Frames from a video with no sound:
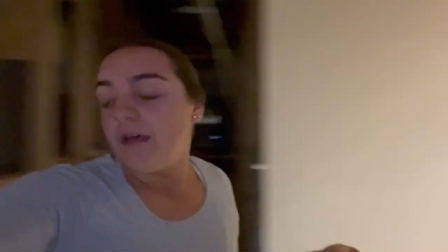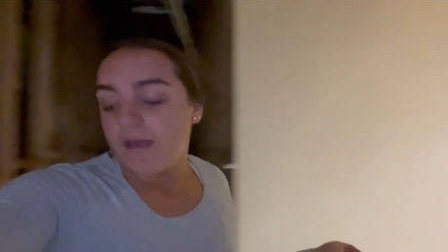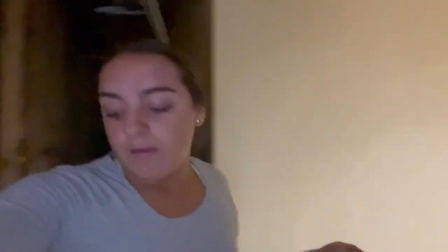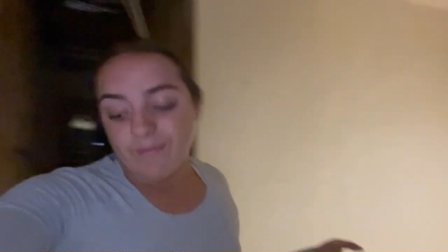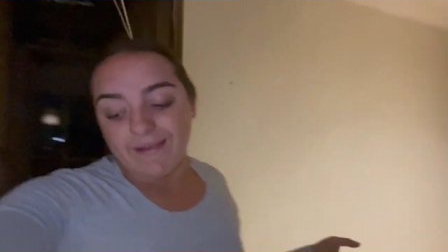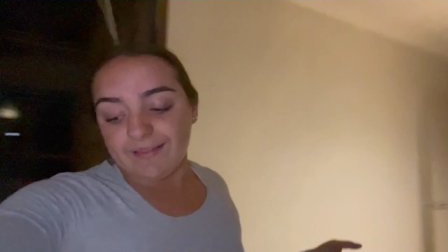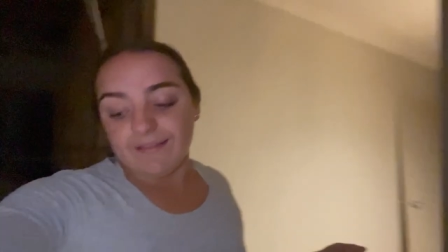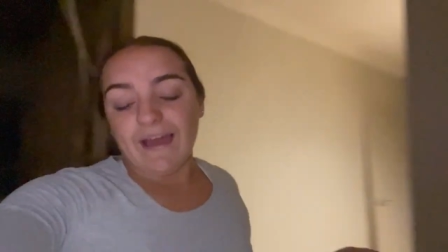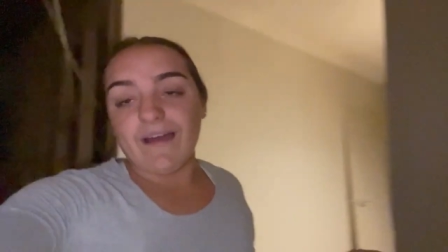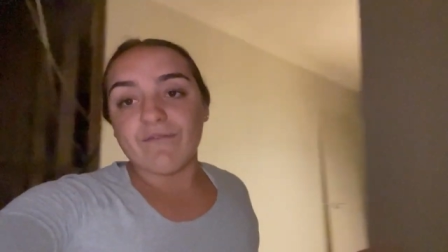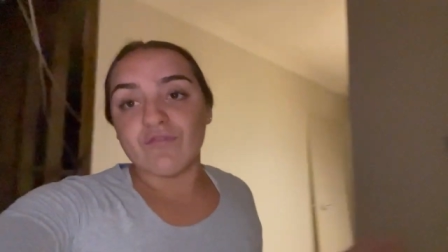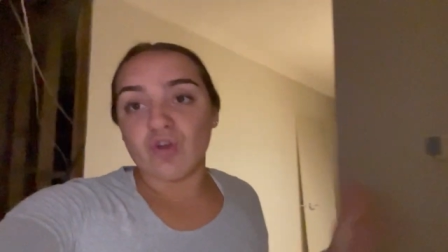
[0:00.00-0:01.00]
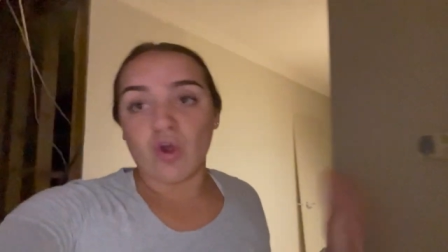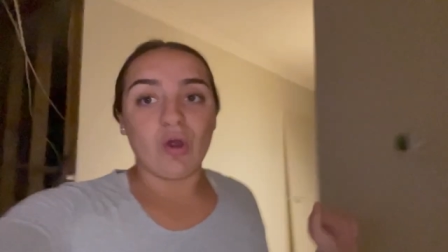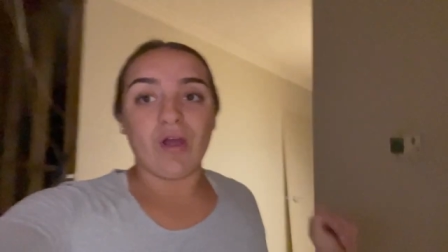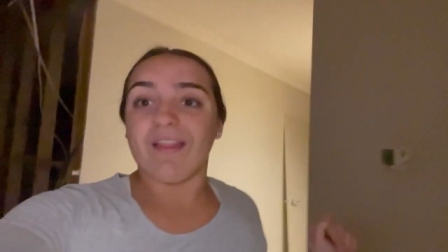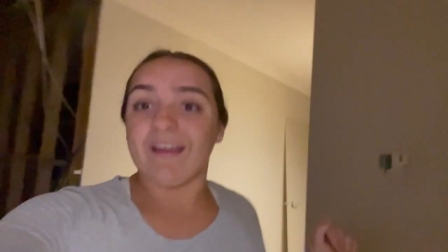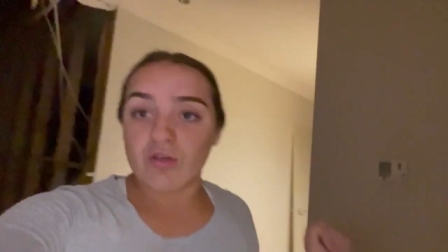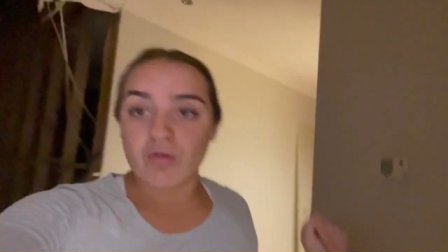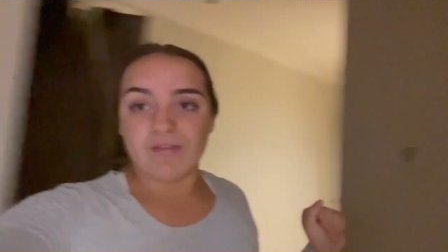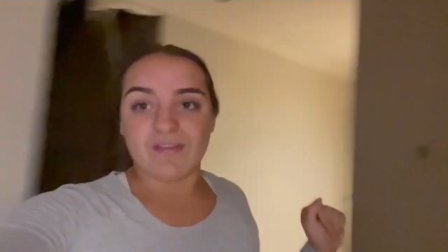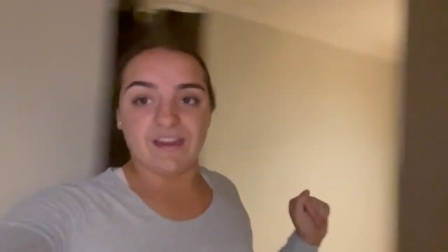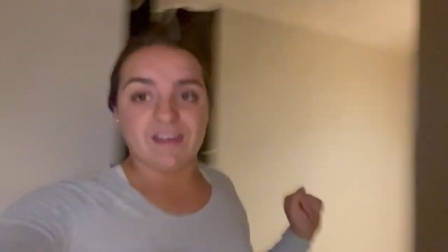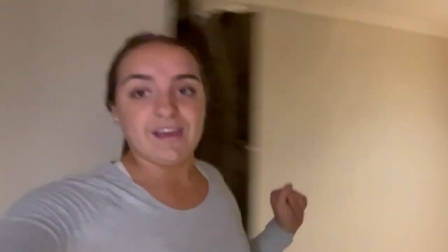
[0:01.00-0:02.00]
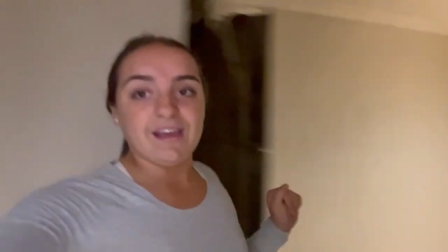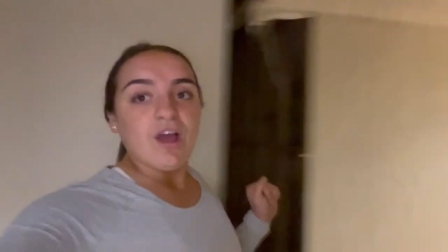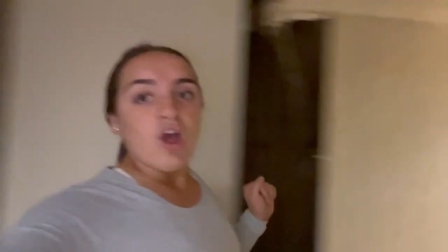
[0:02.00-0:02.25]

We have no electricity